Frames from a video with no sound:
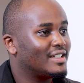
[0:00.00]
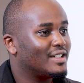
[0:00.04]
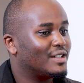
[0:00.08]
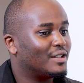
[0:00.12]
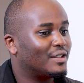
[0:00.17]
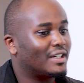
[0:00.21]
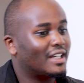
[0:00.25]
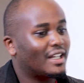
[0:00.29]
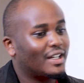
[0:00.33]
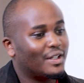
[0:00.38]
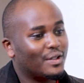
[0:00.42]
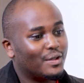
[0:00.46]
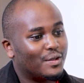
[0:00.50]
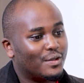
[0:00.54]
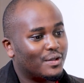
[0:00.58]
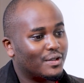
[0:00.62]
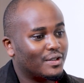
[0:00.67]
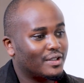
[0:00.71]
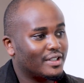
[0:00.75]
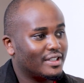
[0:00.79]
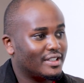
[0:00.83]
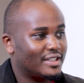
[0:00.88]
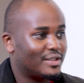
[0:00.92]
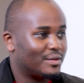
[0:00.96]
all
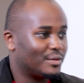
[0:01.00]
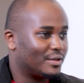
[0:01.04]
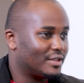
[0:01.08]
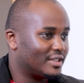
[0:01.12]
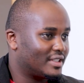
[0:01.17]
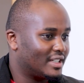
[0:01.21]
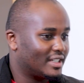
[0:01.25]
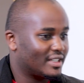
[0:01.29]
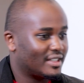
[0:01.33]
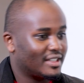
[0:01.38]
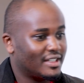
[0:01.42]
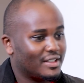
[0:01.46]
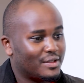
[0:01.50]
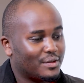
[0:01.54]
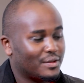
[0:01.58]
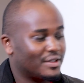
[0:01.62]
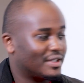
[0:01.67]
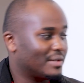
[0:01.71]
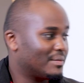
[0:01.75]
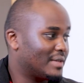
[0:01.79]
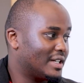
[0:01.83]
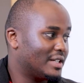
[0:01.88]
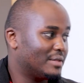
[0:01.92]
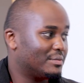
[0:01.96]
along it was
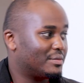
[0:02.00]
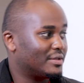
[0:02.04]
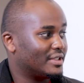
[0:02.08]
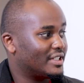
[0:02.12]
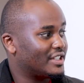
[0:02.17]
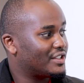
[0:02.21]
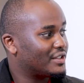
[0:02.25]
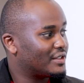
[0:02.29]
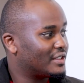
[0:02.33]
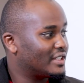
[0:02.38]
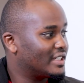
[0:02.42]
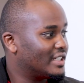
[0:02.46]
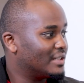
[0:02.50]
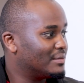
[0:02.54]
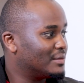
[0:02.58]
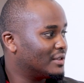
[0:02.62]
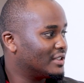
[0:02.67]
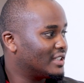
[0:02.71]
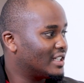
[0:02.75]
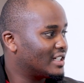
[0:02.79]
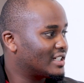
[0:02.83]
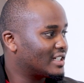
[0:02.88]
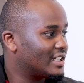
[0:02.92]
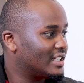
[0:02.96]
a manipulation game
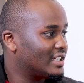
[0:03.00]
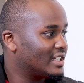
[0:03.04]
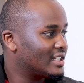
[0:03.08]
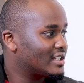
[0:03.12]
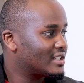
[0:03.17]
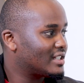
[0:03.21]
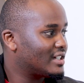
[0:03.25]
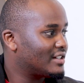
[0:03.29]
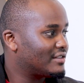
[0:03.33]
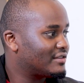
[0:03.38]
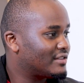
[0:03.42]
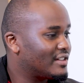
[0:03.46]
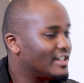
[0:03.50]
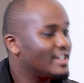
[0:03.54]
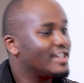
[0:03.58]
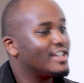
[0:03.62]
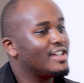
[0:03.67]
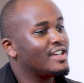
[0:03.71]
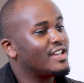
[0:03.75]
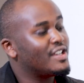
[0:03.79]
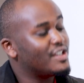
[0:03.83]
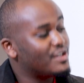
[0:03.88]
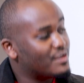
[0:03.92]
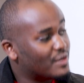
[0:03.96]
or that kind of stuff.
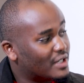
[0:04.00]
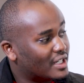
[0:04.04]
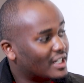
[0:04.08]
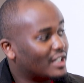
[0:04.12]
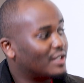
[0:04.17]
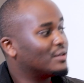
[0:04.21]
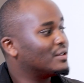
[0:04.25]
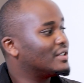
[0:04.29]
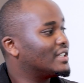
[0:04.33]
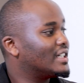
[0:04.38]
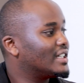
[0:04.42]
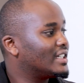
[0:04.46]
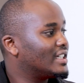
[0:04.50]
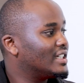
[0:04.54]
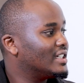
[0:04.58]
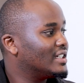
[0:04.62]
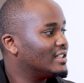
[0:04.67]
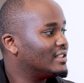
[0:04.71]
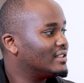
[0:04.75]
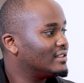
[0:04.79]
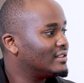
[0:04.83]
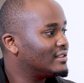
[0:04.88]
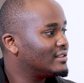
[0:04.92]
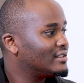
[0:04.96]
You are alone
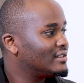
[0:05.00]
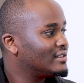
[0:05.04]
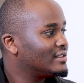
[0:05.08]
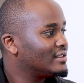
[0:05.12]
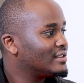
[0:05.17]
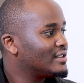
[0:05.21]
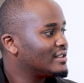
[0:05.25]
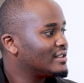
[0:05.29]
again. Mm.